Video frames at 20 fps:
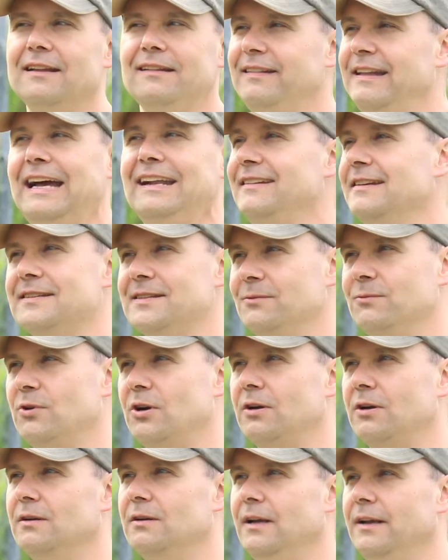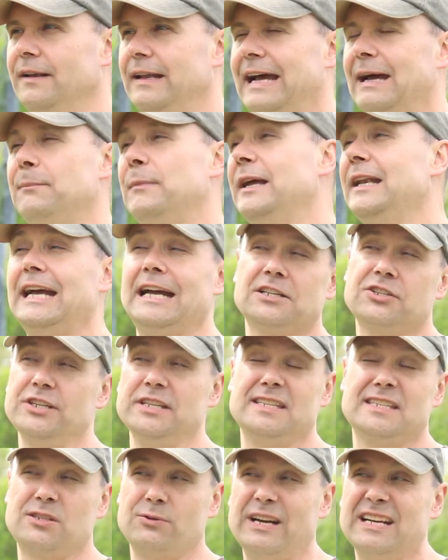That doesn't work. And that might actually
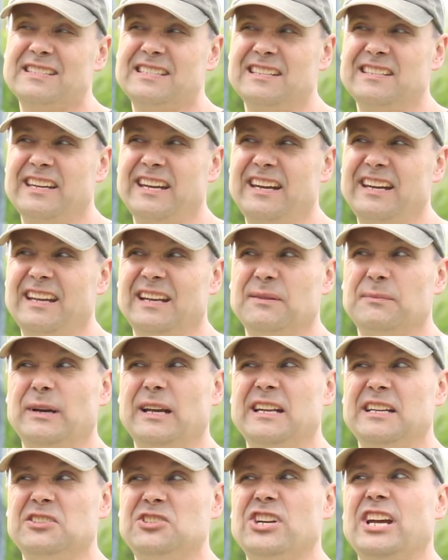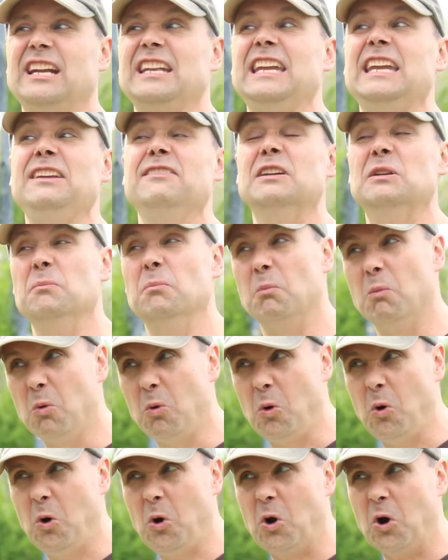stress the tick, and it might inject even
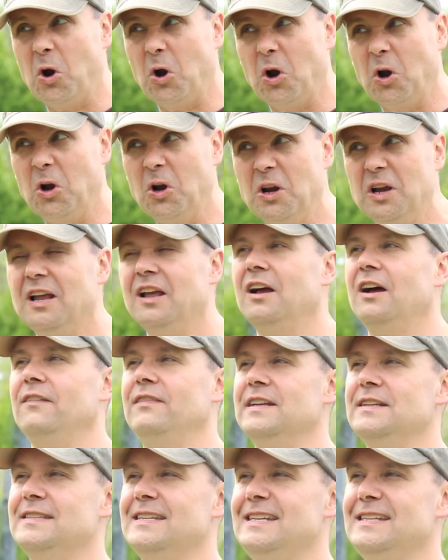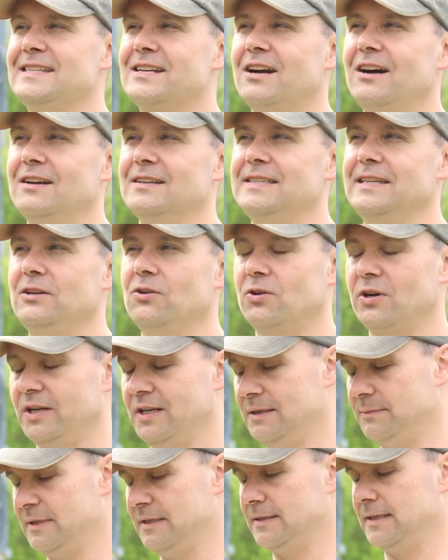more of the disease-causing
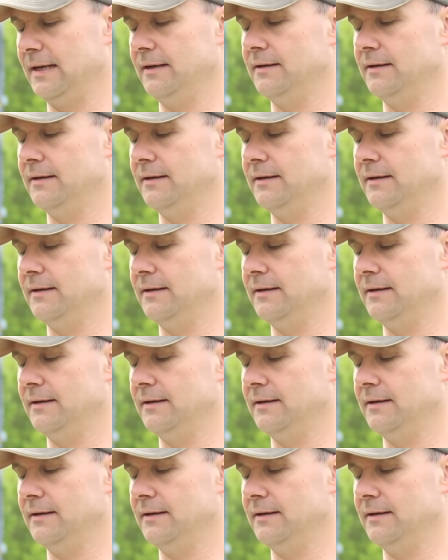organism inside.